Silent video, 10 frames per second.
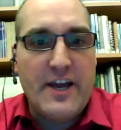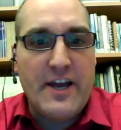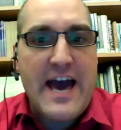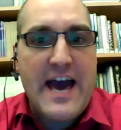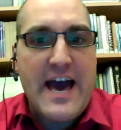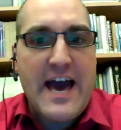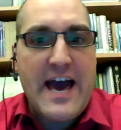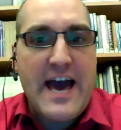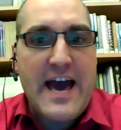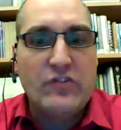that
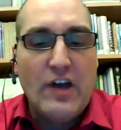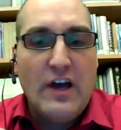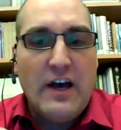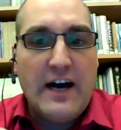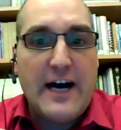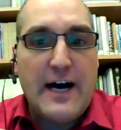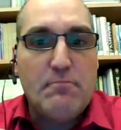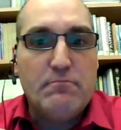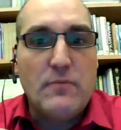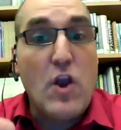is
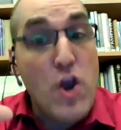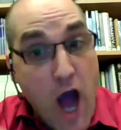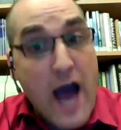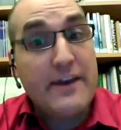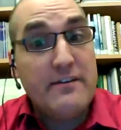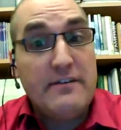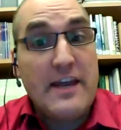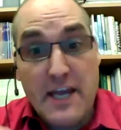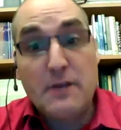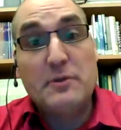um, not
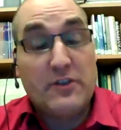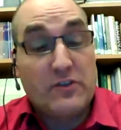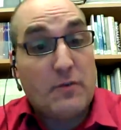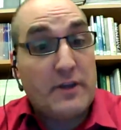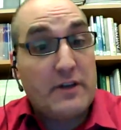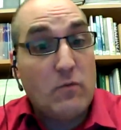an animal exhibit.